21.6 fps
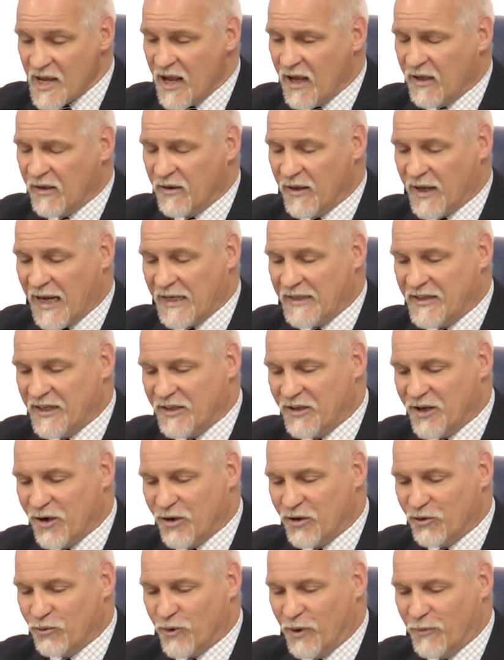I did
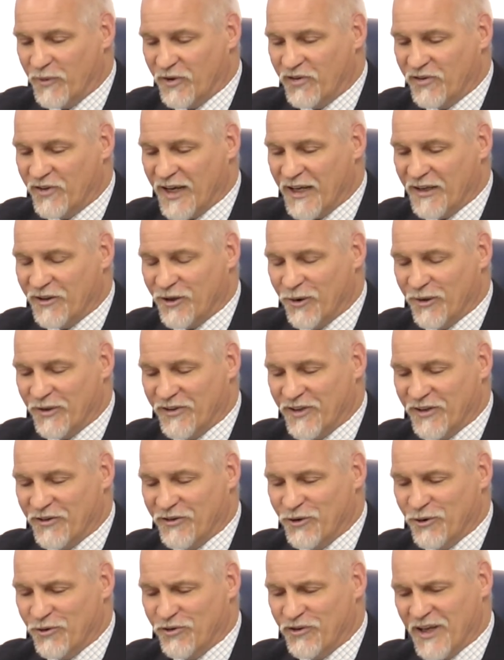notice one mistake, though. It
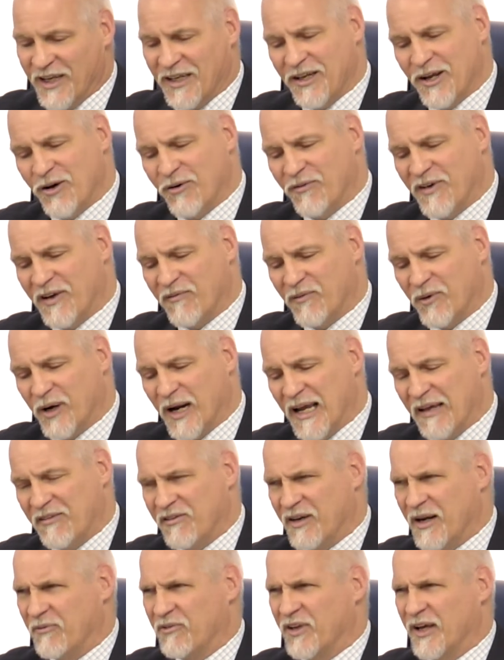said Tuesday, November
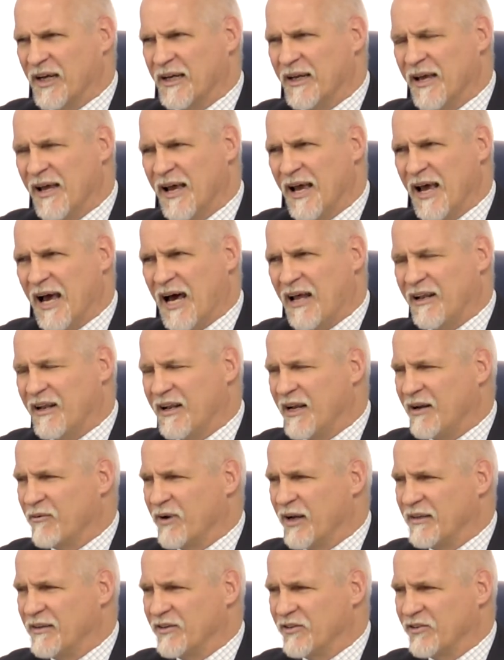8th, and I was like, how did they
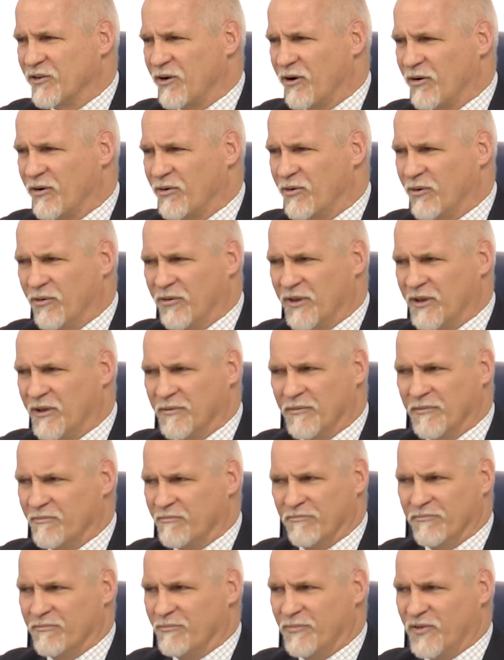write this article
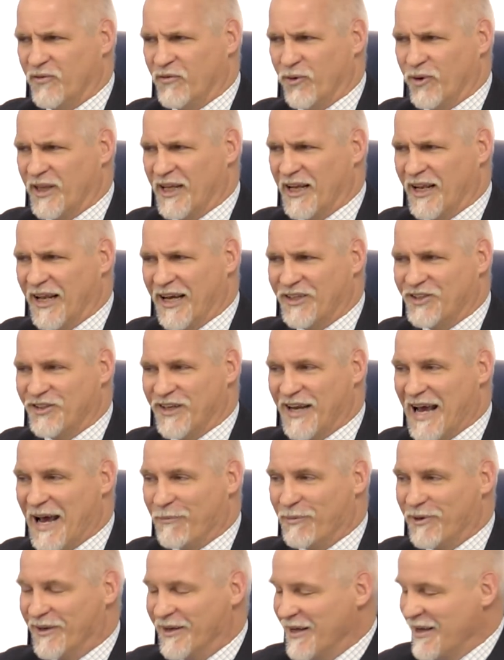before the election
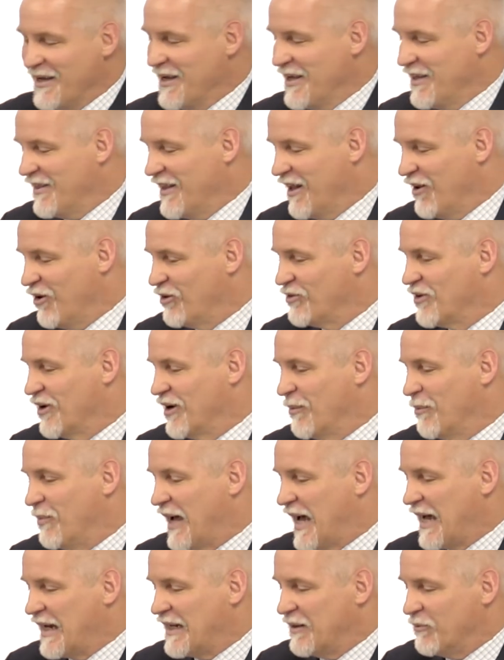happened? And I looked on the
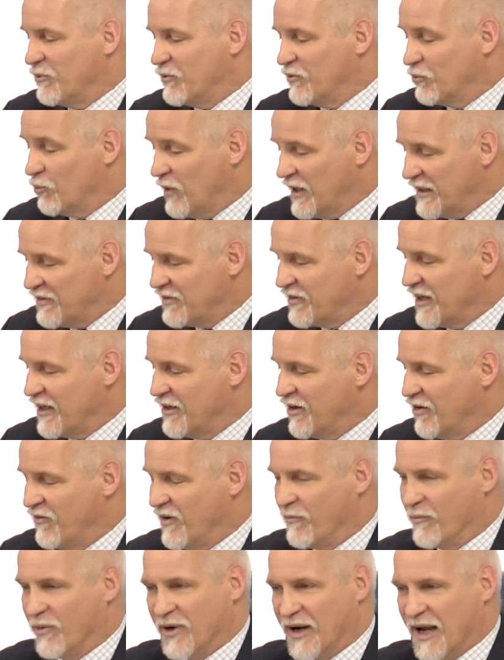back, it was Wednesday,
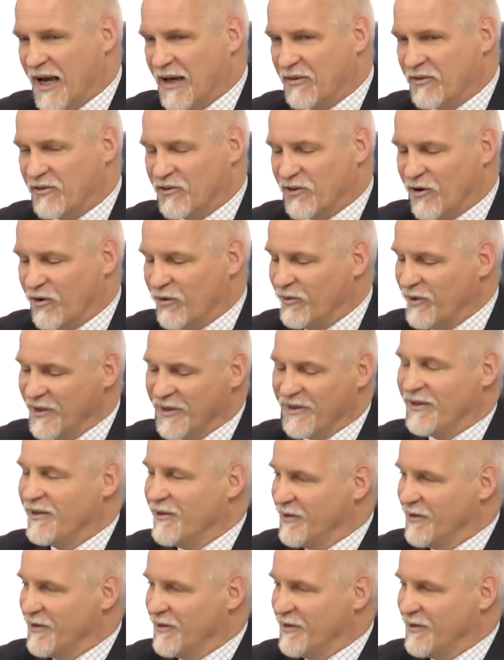November 9th, so